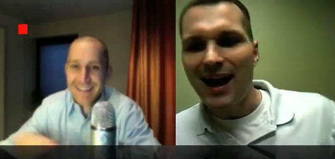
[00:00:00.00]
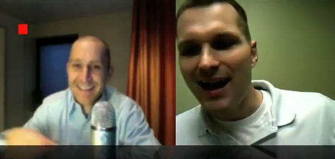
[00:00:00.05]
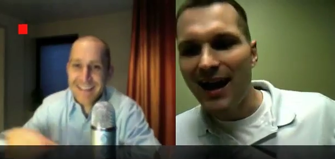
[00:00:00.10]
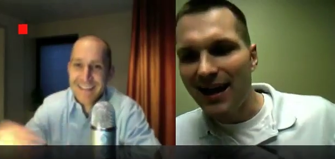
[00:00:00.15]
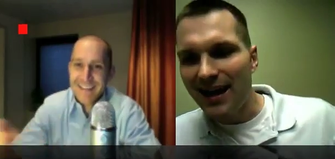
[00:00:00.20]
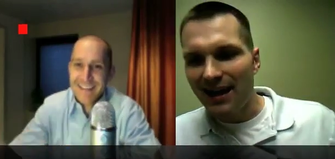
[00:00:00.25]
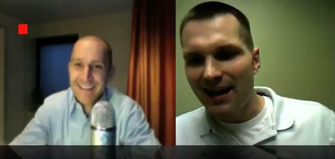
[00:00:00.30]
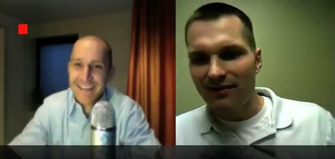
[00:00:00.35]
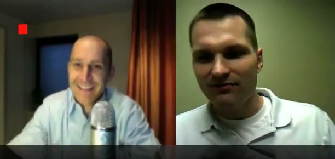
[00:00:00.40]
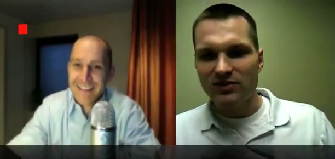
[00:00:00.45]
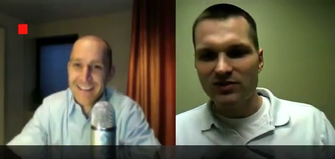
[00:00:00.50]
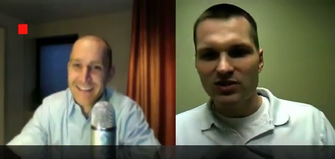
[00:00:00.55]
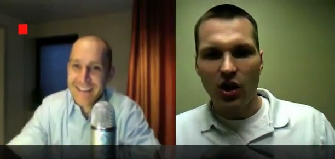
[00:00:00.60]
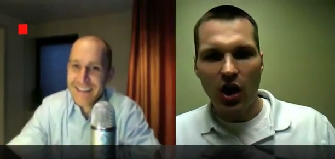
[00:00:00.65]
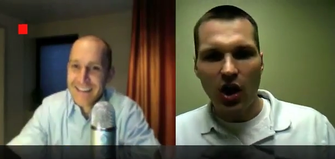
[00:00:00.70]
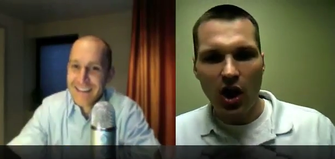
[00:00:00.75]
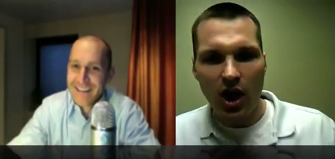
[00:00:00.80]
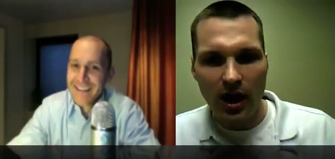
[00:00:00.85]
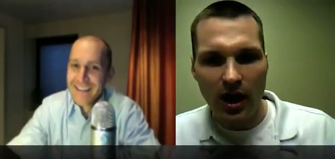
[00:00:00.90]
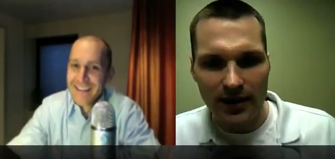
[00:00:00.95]
Speaker 1: I have
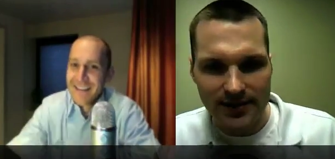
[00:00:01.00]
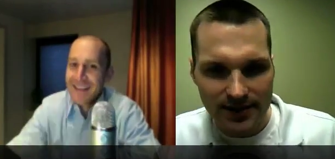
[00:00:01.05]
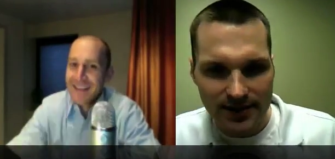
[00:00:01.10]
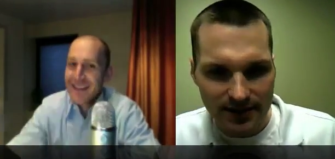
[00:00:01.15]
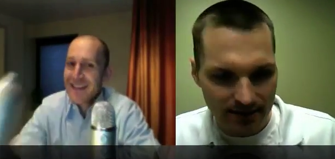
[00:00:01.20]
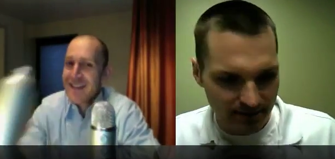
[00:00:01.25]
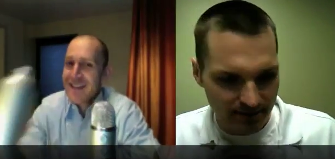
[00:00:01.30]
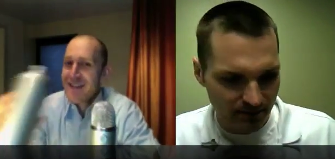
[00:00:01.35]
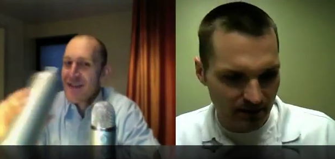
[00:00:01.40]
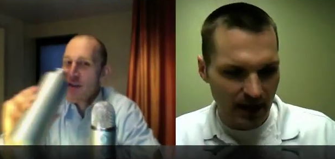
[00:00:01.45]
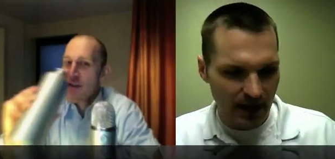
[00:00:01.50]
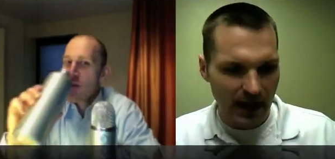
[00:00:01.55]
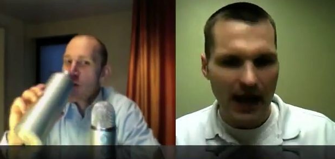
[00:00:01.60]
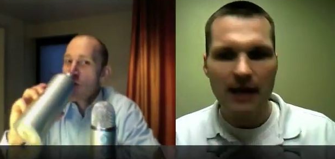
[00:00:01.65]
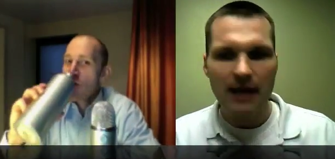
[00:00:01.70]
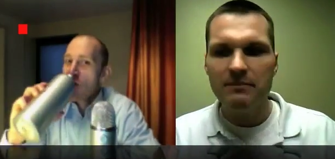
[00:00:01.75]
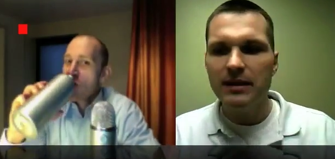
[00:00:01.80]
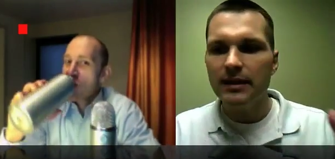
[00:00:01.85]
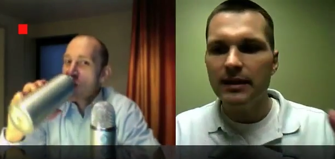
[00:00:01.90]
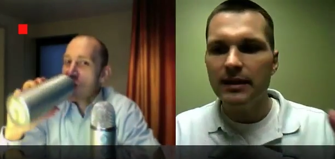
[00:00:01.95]
taught,
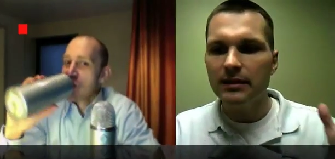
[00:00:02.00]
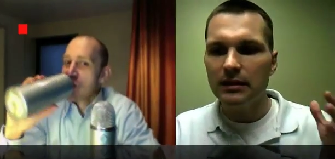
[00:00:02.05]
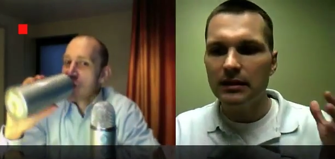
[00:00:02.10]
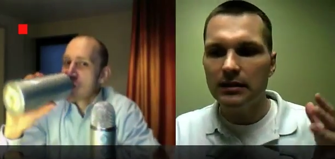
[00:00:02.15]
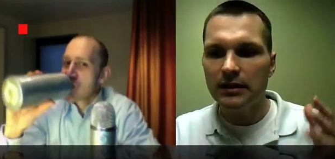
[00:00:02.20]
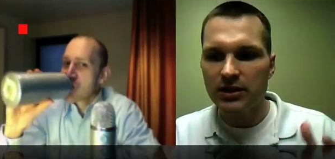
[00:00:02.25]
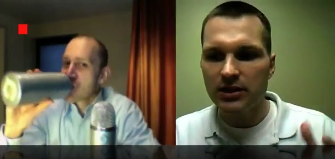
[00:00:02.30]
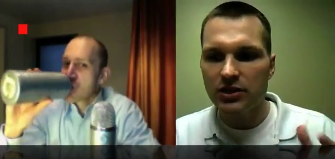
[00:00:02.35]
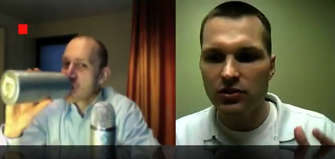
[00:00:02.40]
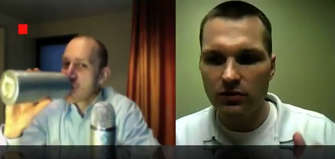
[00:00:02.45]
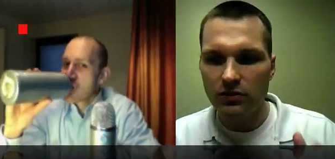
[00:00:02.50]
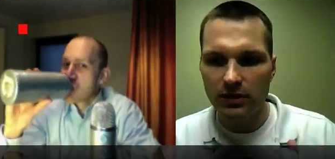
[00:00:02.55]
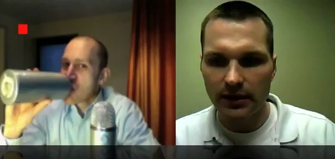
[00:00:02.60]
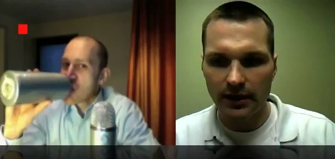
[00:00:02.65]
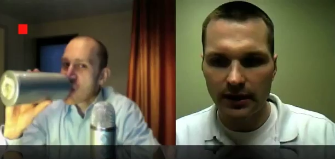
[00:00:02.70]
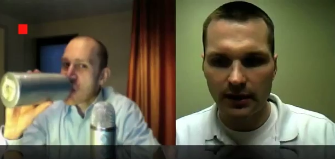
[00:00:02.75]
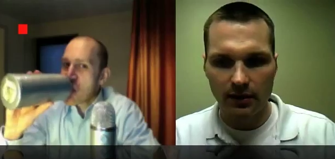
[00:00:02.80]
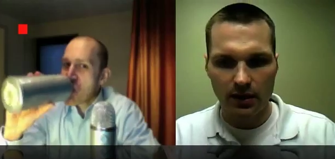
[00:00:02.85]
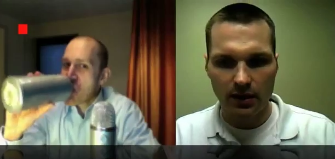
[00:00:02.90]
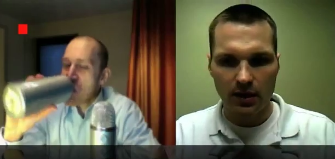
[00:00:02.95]
I mean,
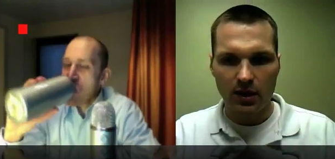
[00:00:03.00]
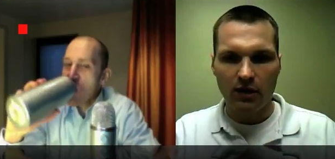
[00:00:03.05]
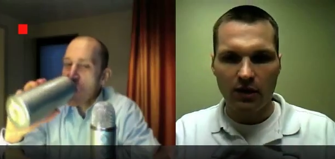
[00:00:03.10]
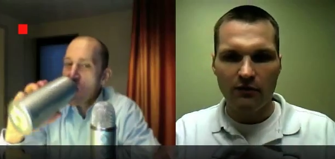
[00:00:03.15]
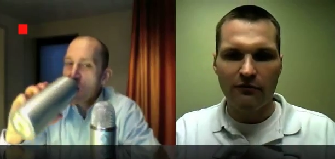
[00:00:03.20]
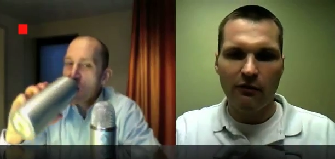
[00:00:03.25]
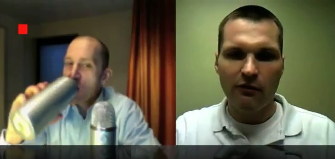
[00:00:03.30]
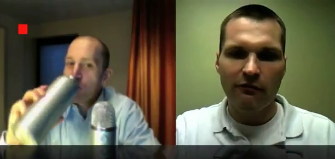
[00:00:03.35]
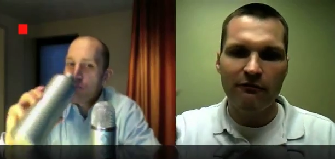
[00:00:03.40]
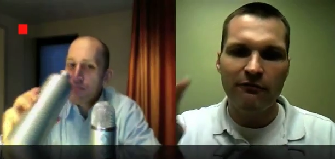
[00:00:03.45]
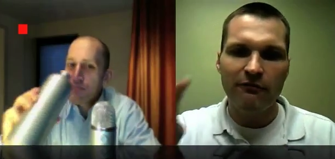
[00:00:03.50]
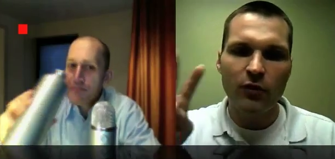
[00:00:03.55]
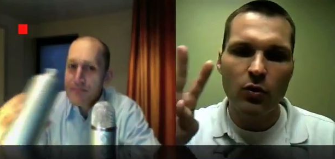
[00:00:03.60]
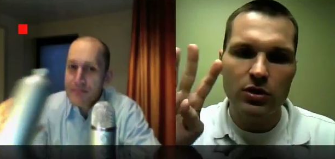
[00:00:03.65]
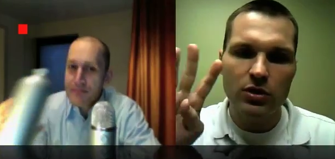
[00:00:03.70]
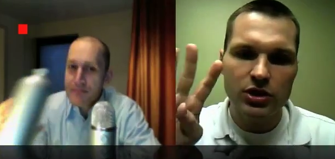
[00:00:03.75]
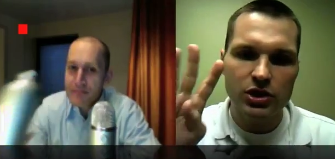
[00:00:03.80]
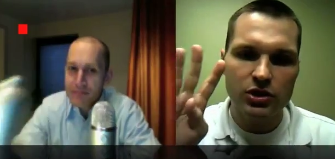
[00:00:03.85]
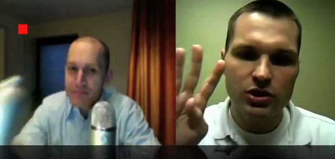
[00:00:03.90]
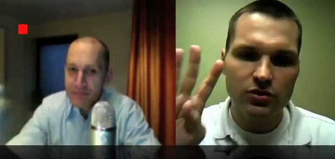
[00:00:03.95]
literally, for
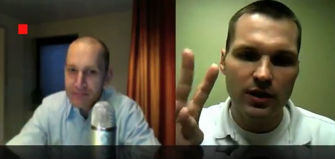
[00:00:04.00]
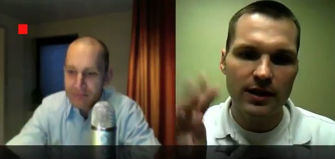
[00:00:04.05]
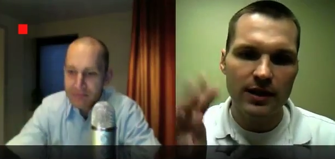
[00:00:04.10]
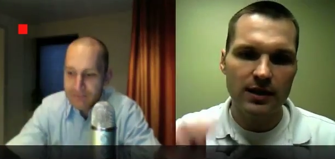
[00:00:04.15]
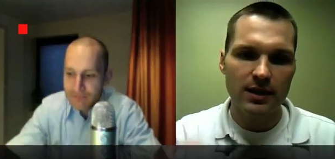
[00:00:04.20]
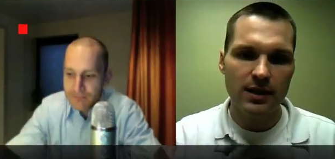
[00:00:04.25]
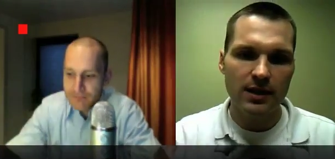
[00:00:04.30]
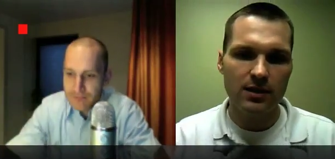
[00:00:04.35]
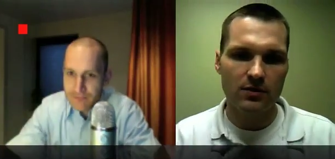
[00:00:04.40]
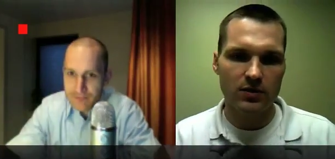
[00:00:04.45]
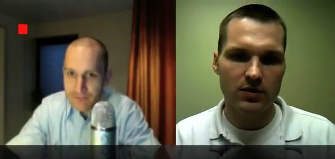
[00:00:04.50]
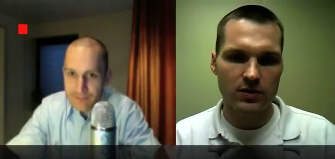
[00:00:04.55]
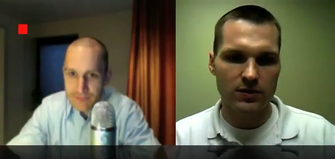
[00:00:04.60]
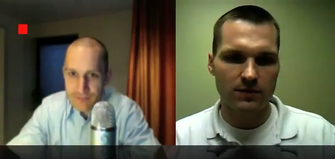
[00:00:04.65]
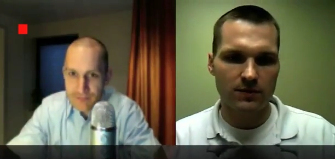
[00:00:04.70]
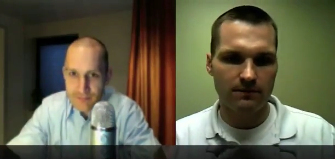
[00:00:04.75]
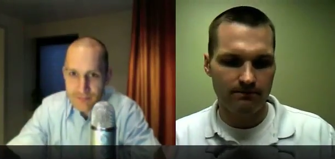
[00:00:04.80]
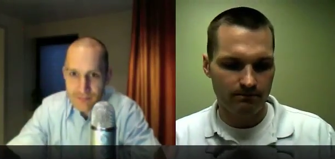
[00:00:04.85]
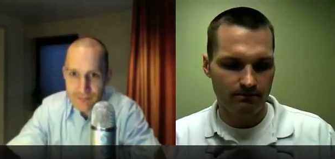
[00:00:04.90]
four straight years,